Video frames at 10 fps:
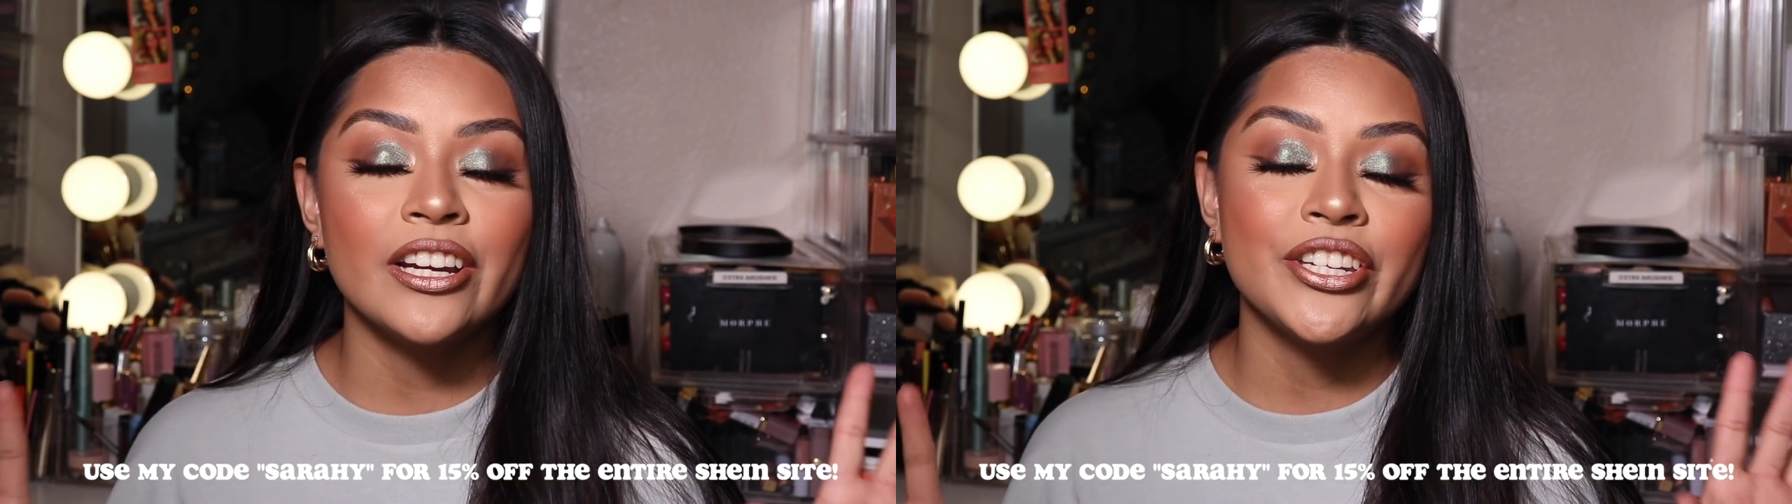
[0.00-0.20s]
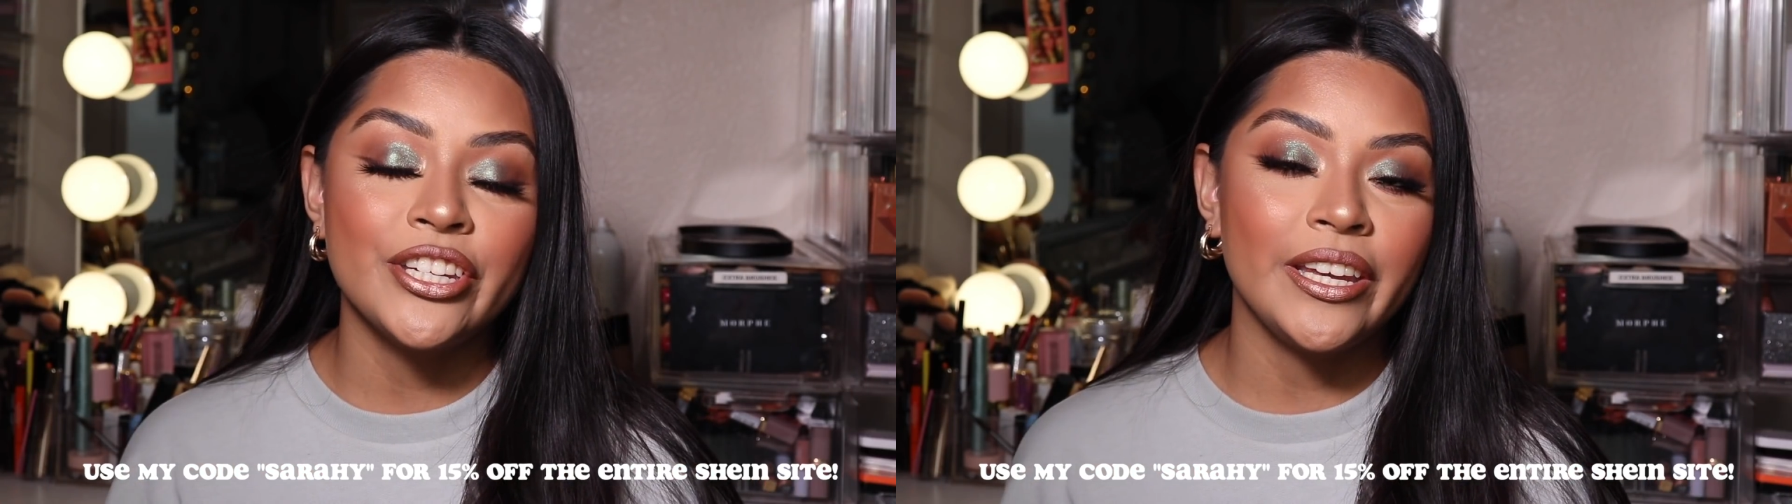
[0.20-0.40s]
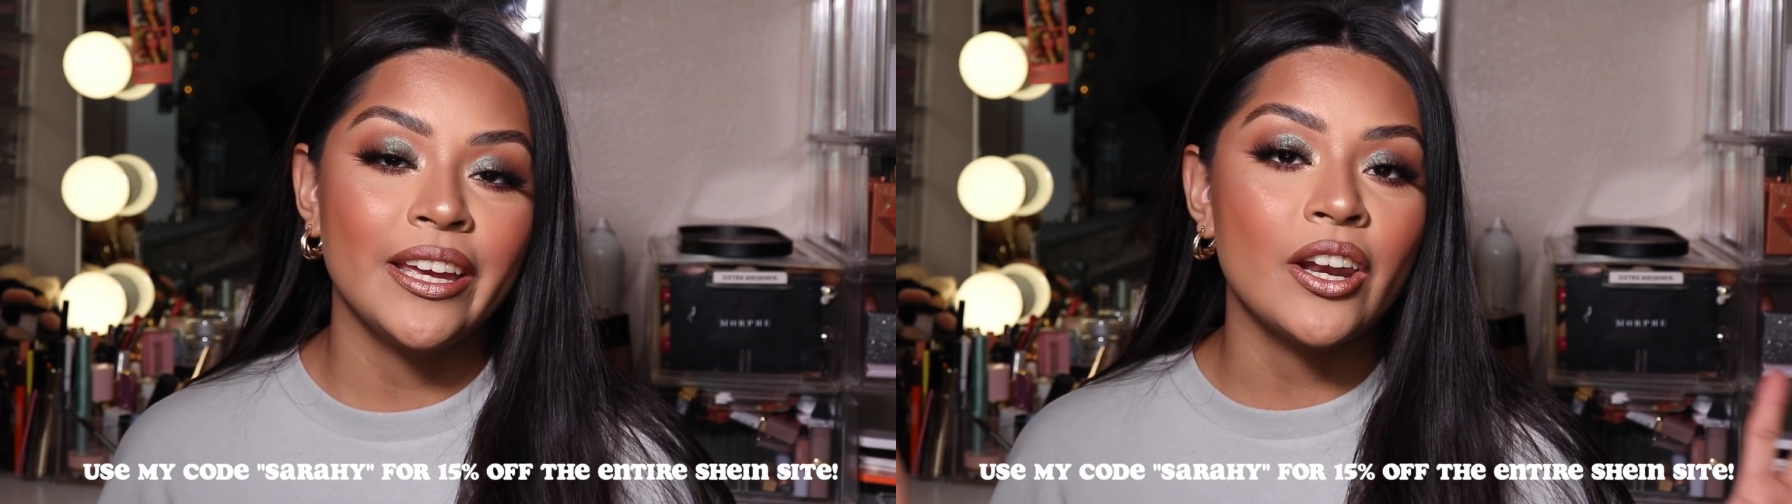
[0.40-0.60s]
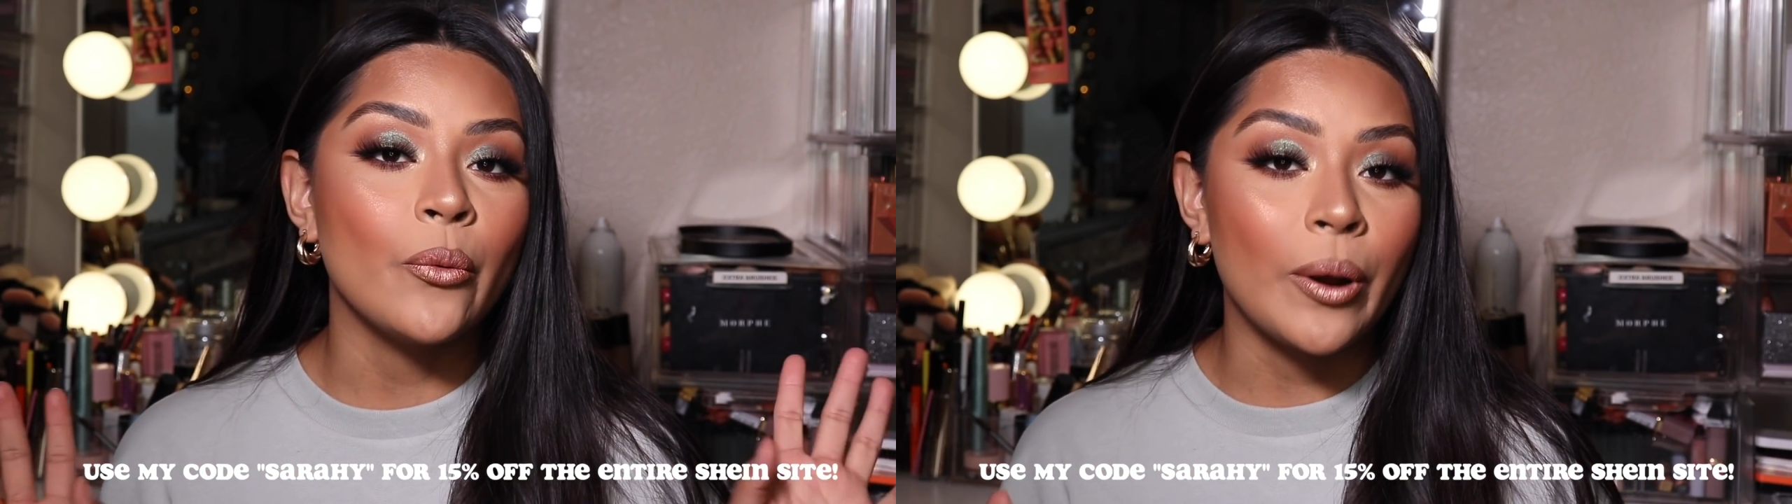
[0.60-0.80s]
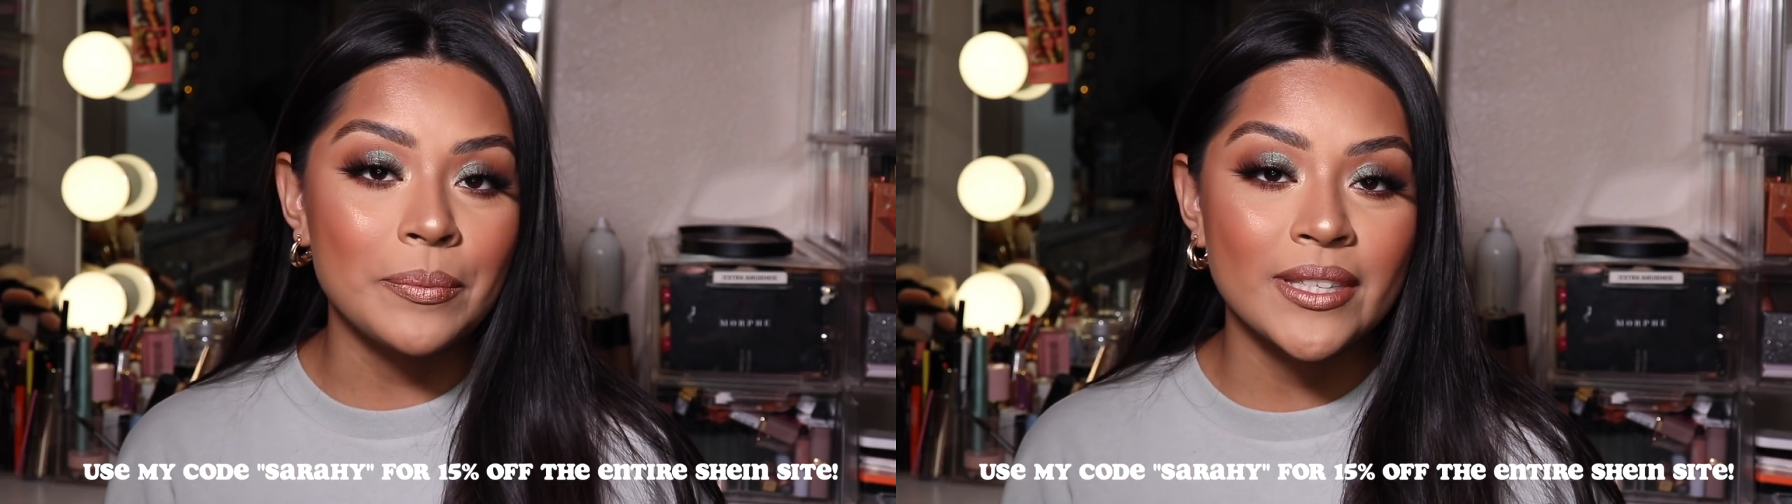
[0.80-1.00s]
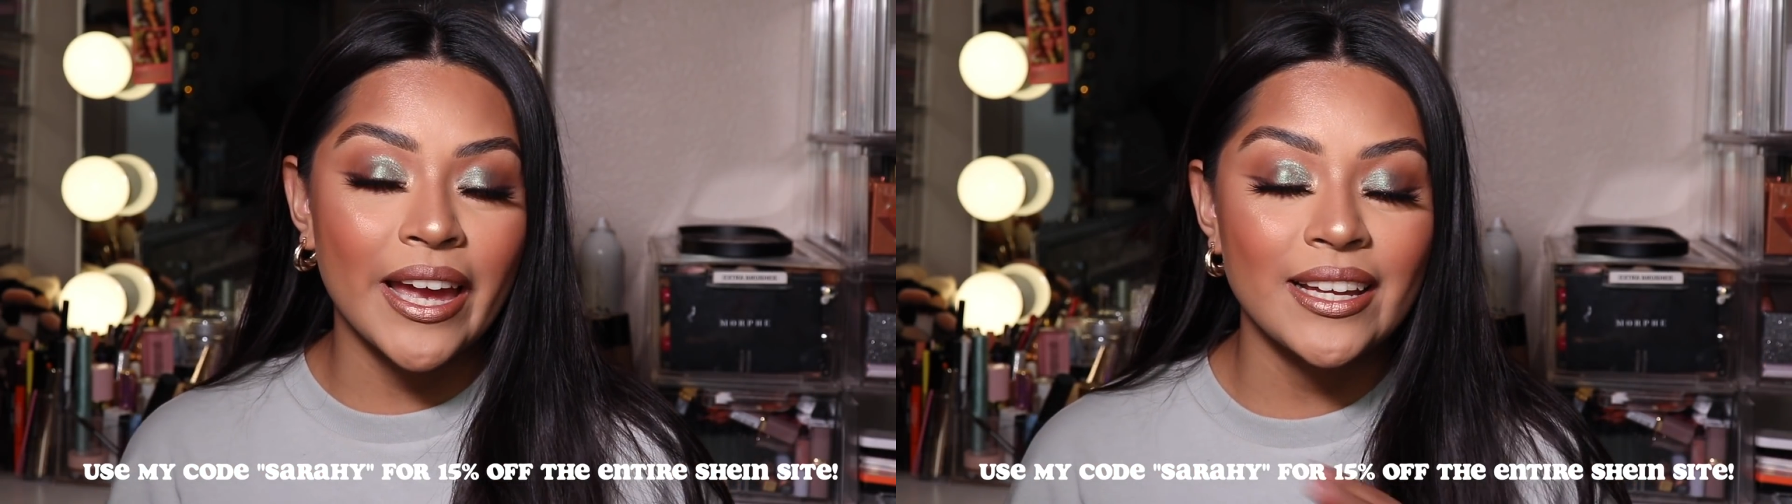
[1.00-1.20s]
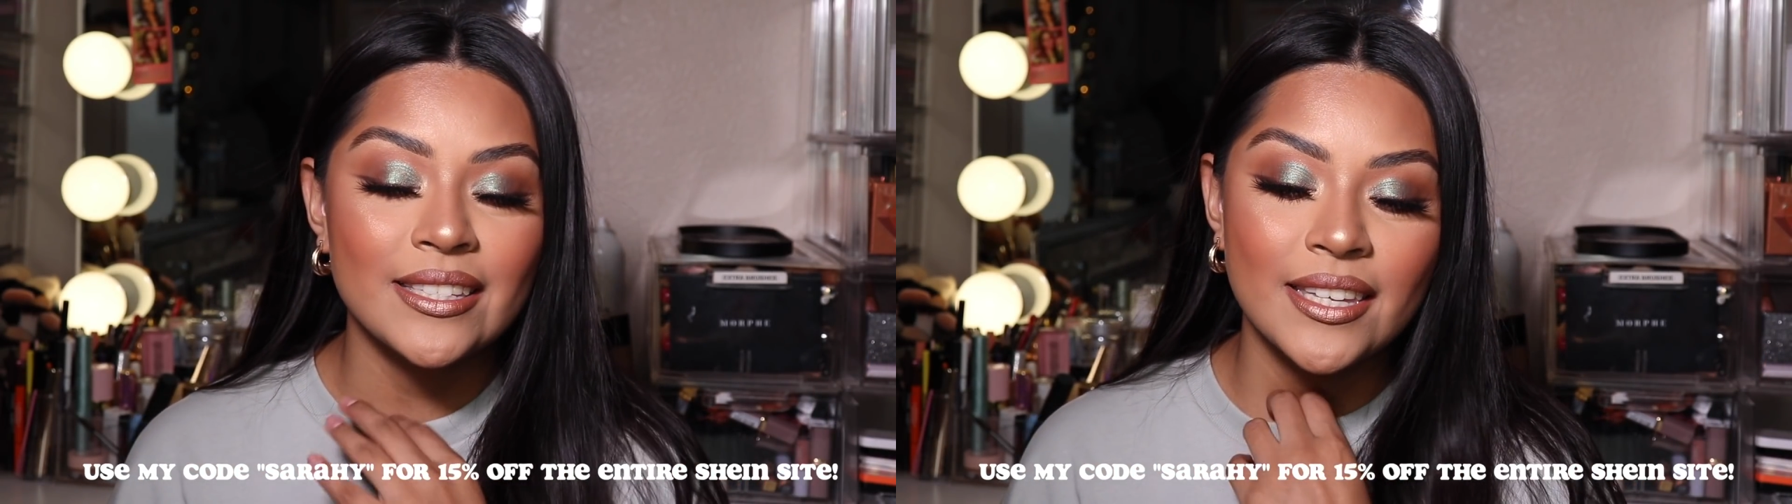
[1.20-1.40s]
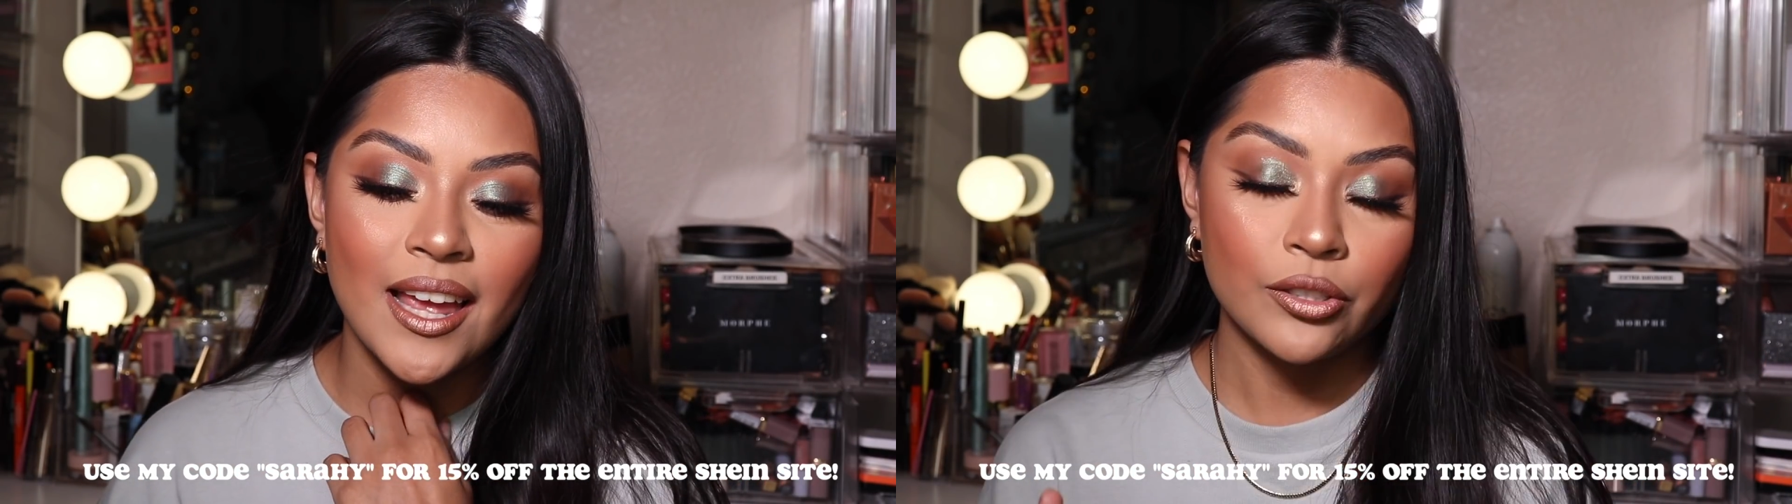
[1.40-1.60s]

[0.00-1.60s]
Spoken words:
SHEIN website,